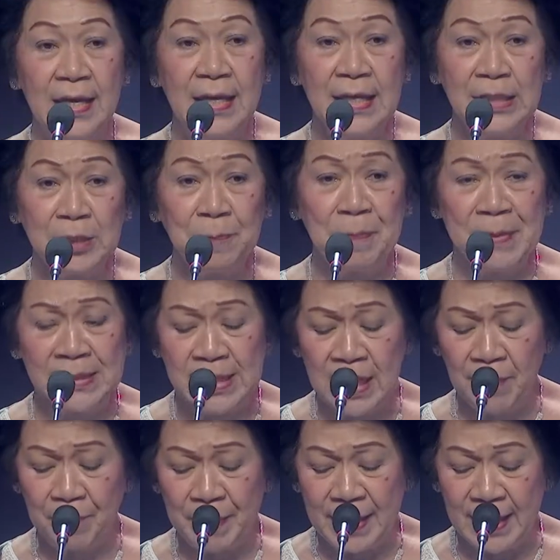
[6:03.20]

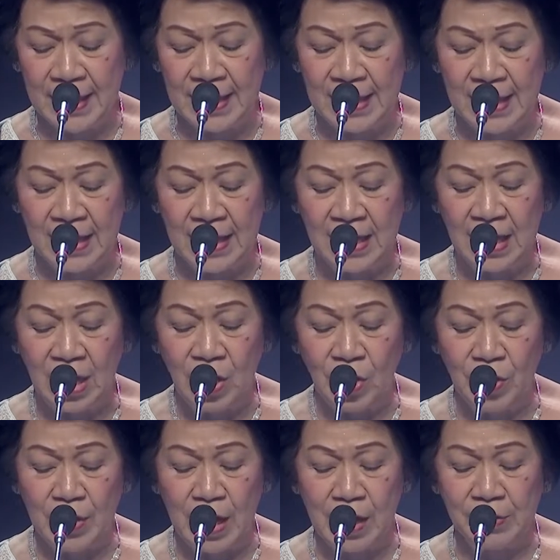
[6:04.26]
specifically
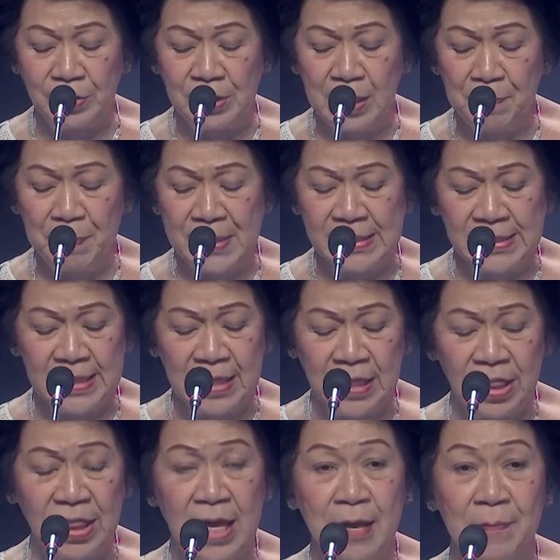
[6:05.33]
on our GPC
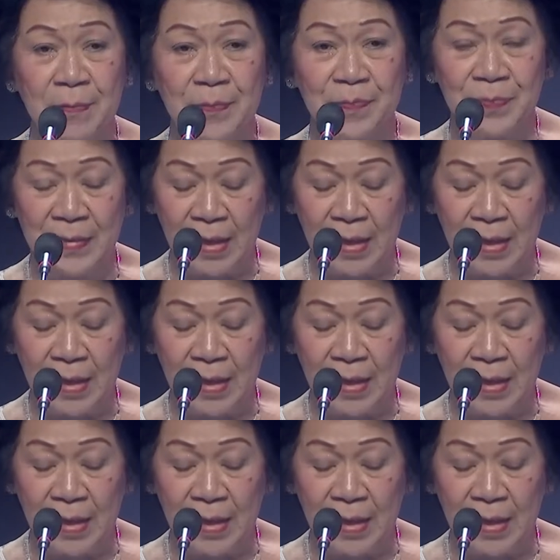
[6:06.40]
theme,